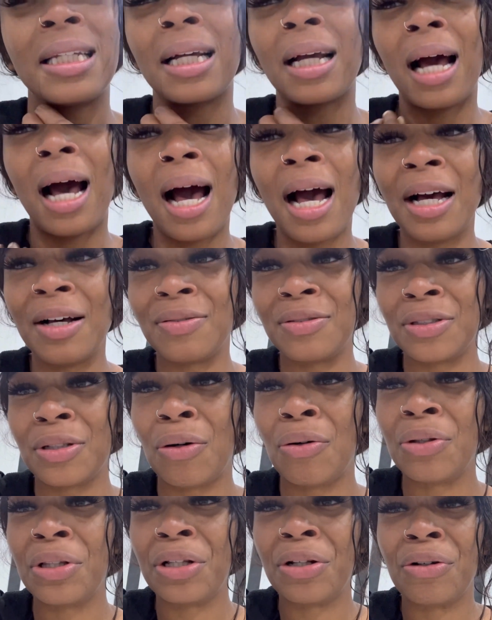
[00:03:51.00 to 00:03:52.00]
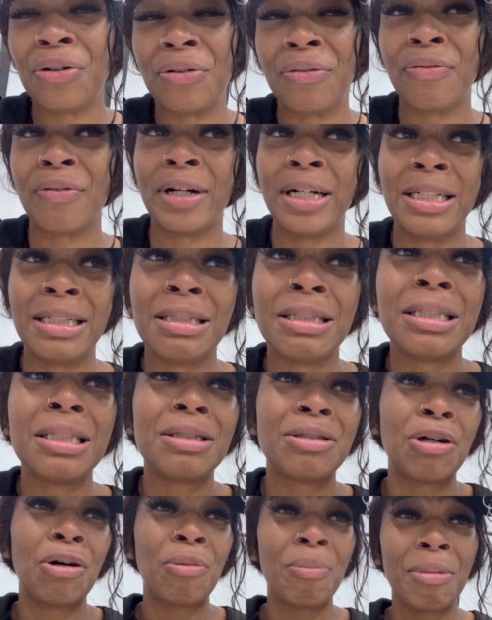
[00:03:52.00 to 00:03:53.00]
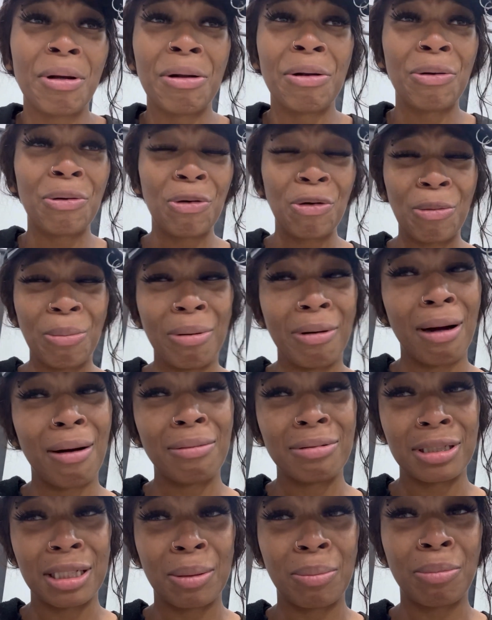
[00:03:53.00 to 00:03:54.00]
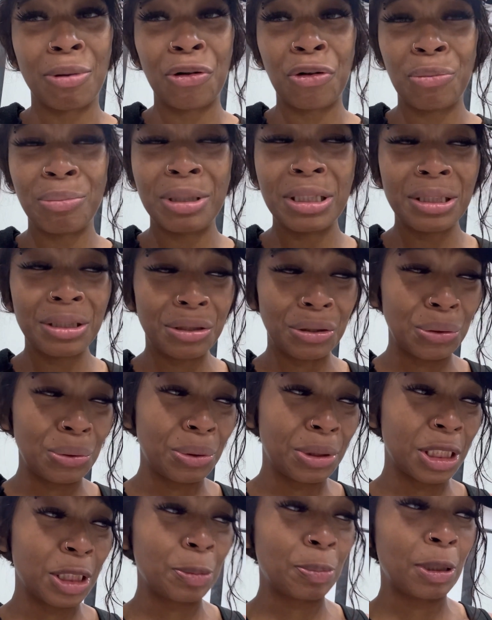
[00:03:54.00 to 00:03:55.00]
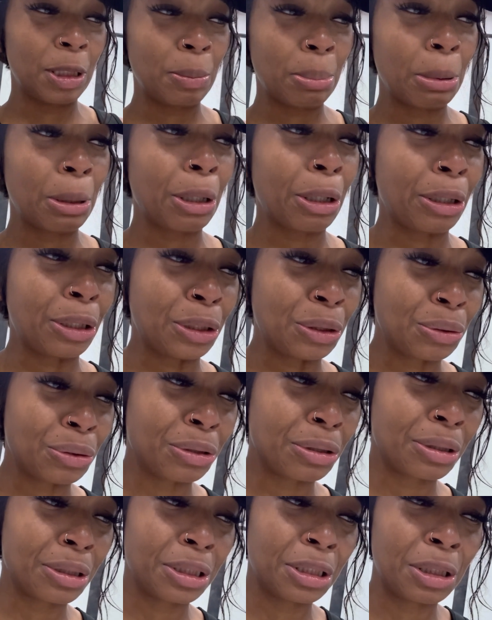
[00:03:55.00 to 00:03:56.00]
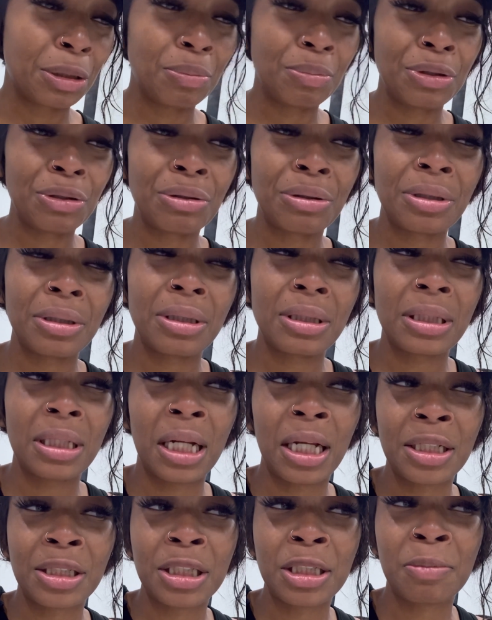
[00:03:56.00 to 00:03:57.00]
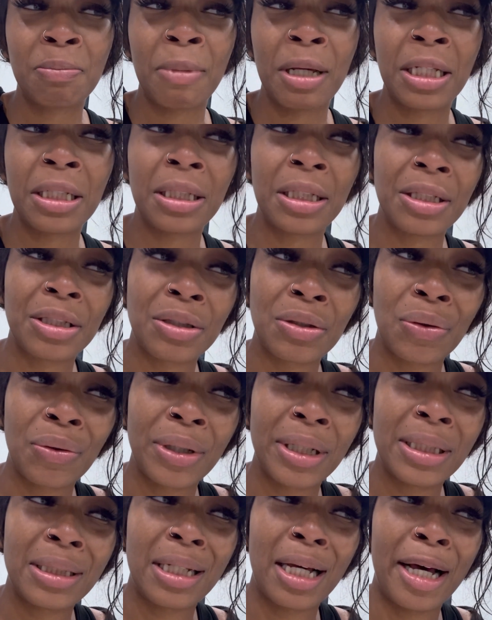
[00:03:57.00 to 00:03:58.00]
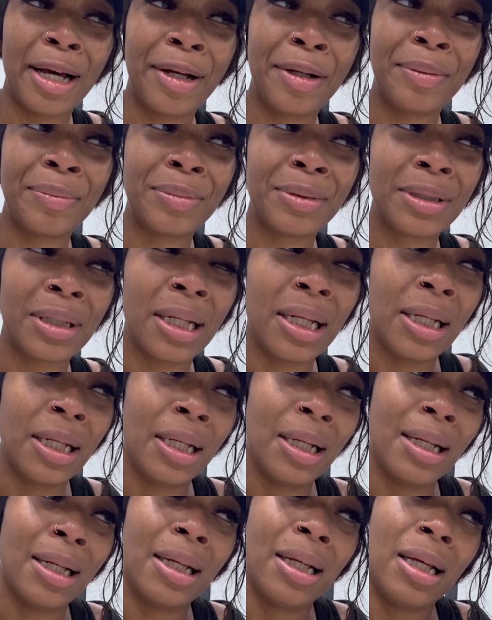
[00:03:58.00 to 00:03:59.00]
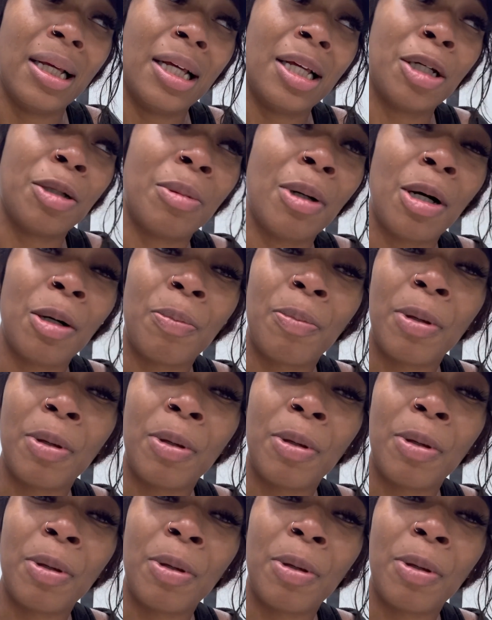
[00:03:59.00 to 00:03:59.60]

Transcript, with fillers: like, I have so little friends. He told me in the Uber. I was like, bro, me too, because people are users and abusers. And I just made these story times about